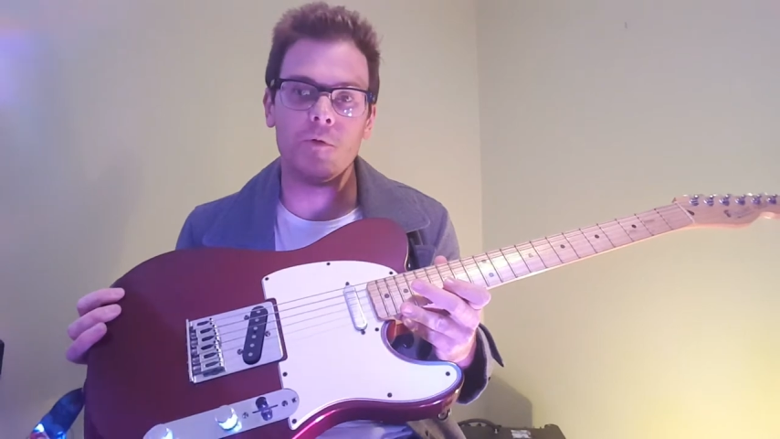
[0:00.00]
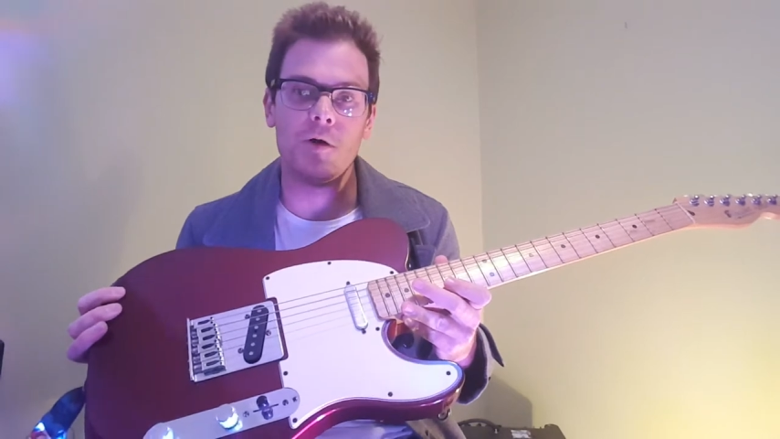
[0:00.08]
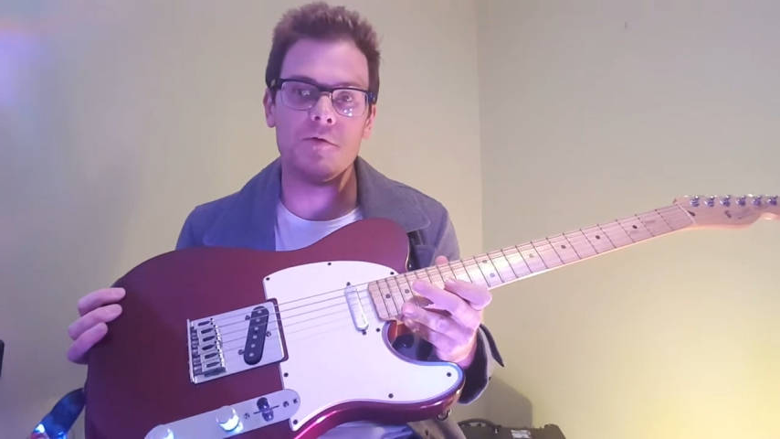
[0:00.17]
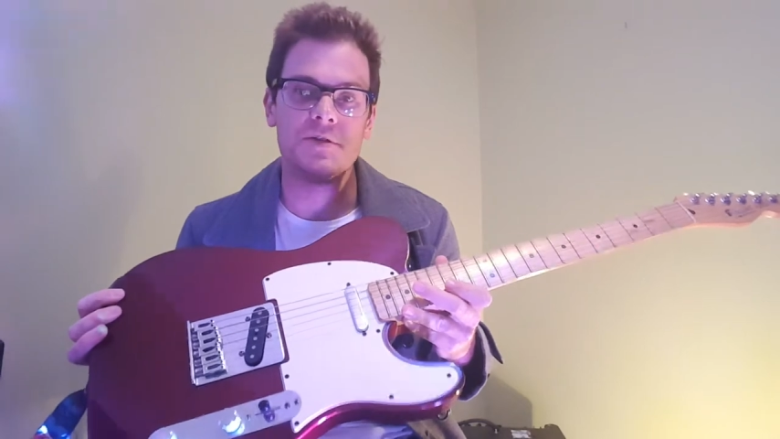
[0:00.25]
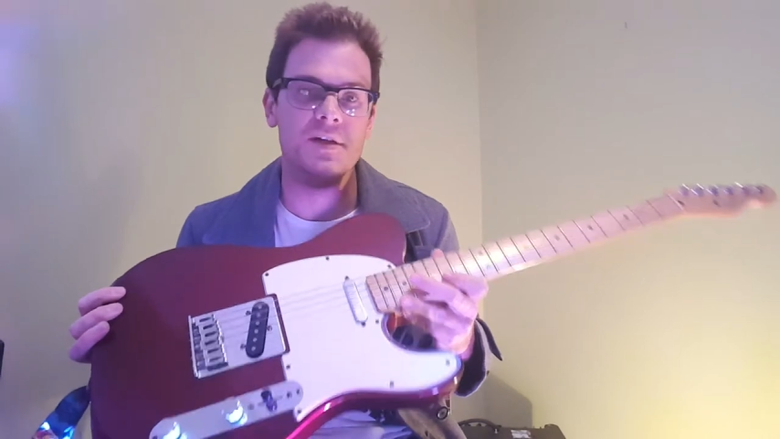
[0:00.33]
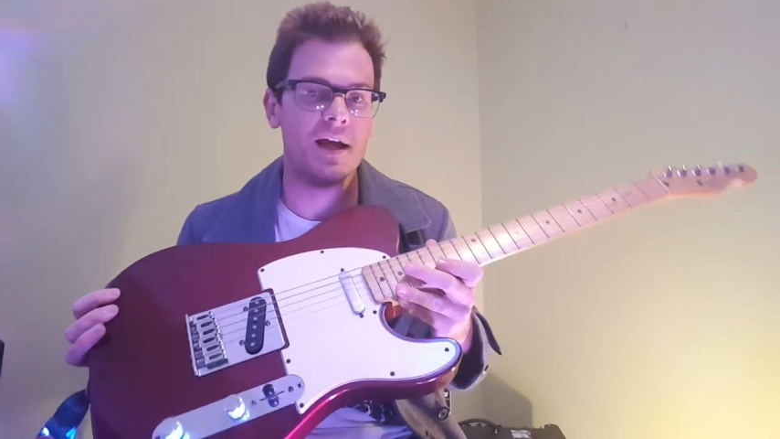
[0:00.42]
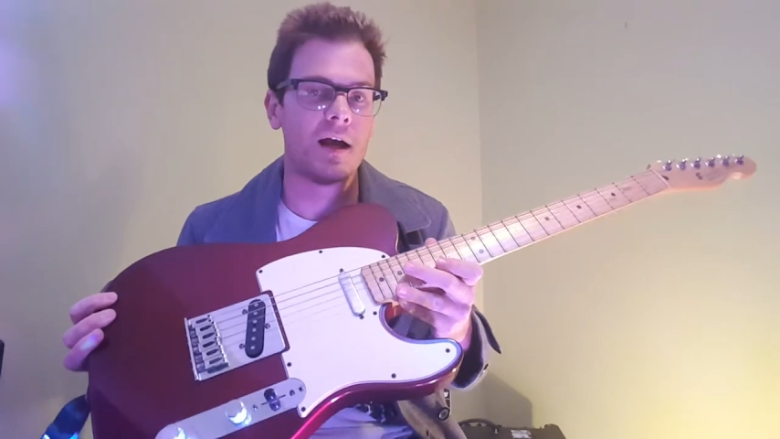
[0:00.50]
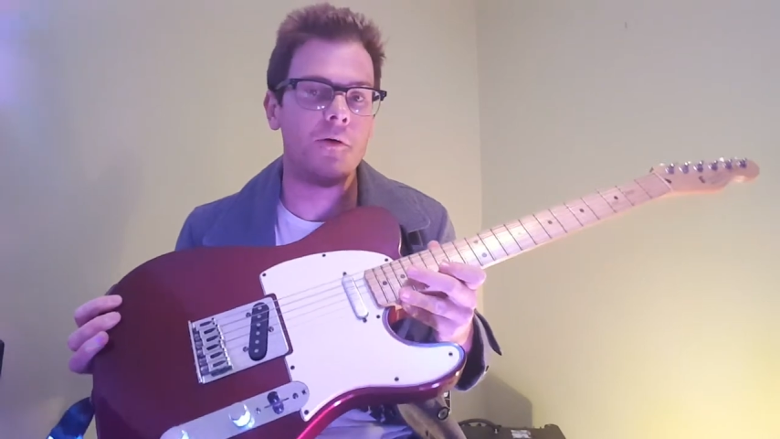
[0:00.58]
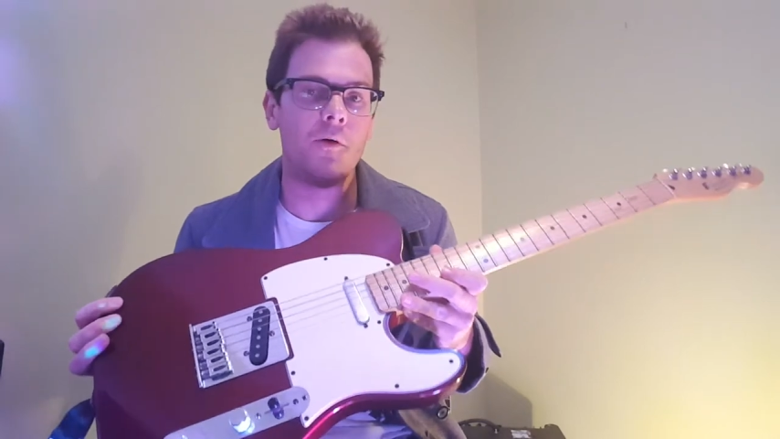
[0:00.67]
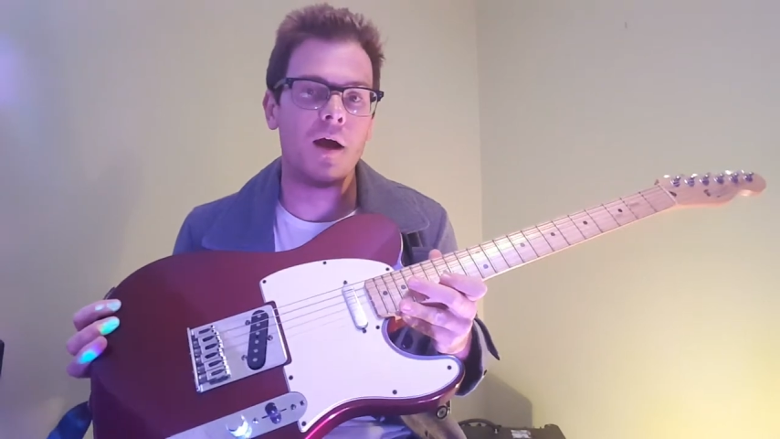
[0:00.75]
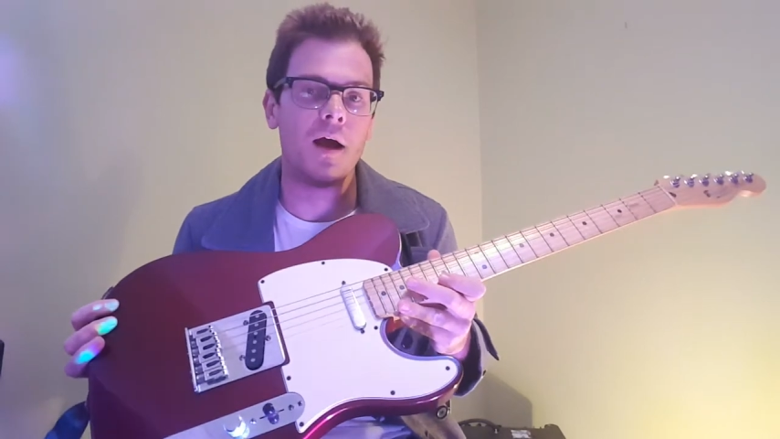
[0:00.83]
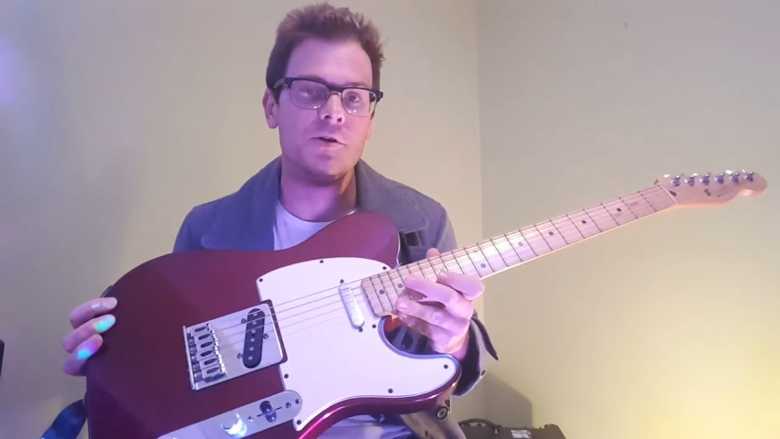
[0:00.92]
roll sound
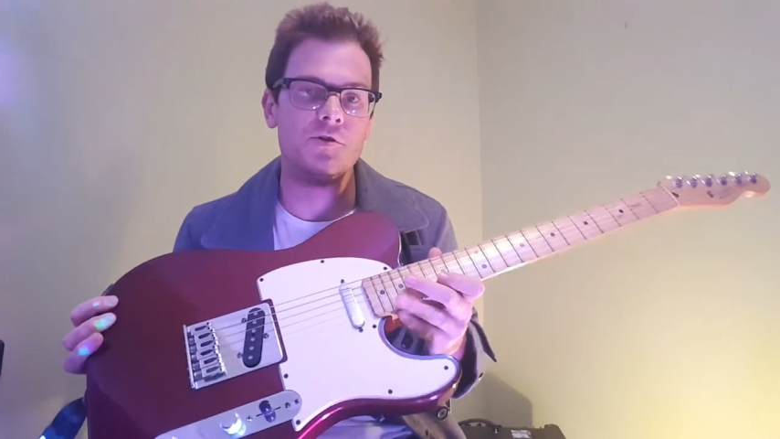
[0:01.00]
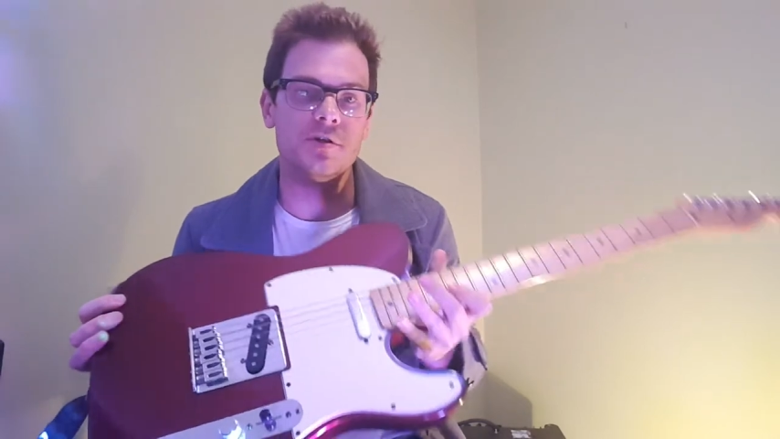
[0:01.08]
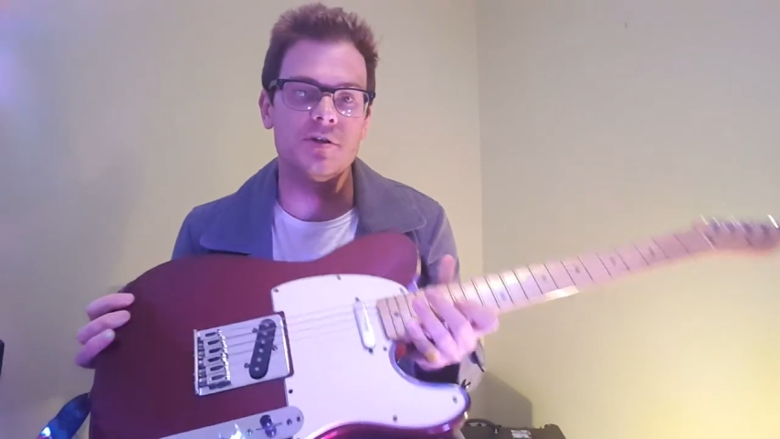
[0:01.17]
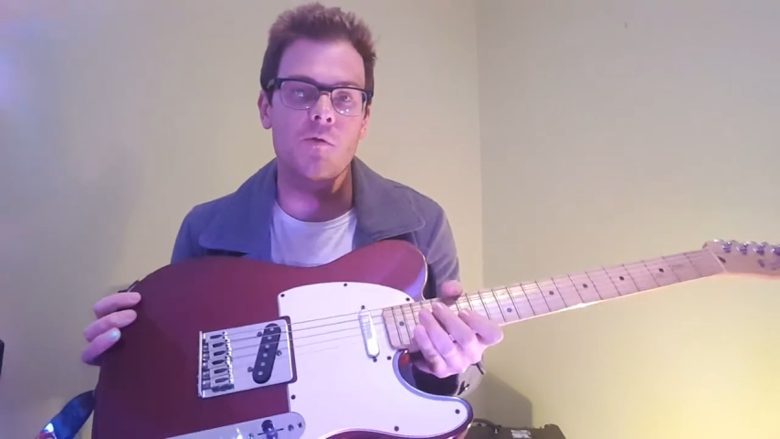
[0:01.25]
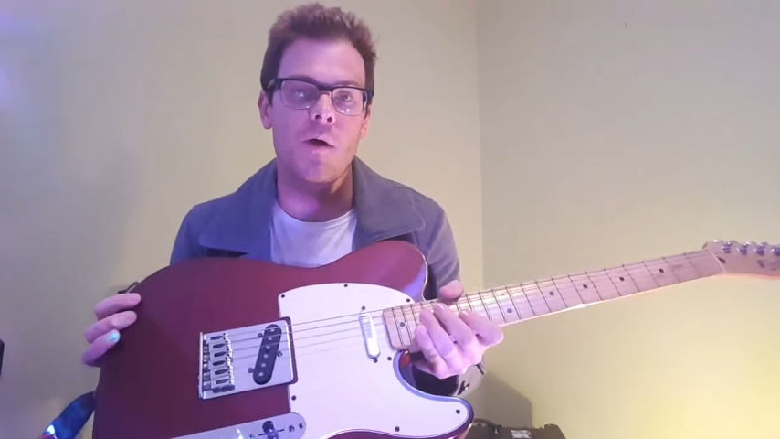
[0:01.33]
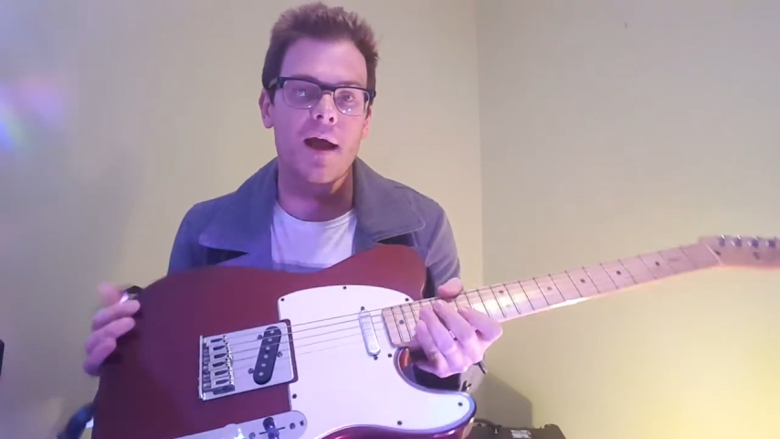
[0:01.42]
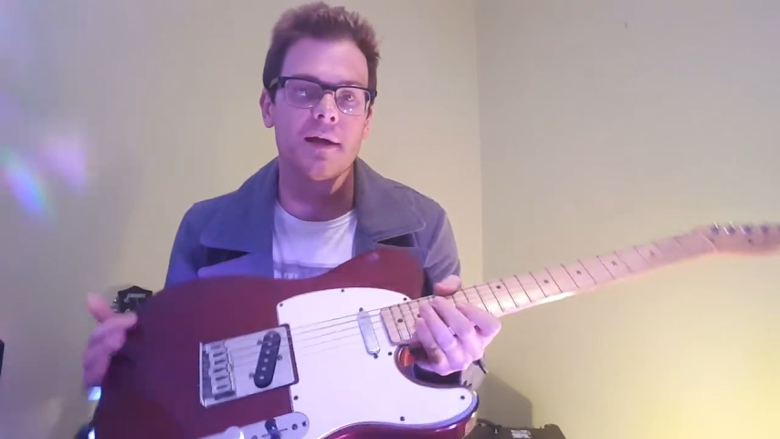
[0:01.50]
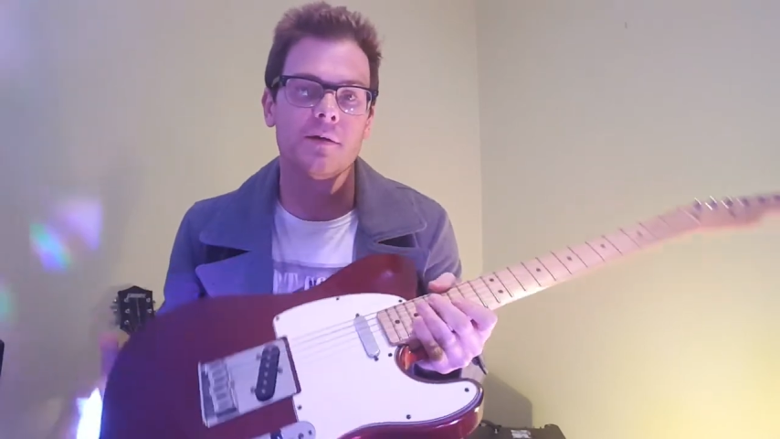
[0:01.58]
or country twang,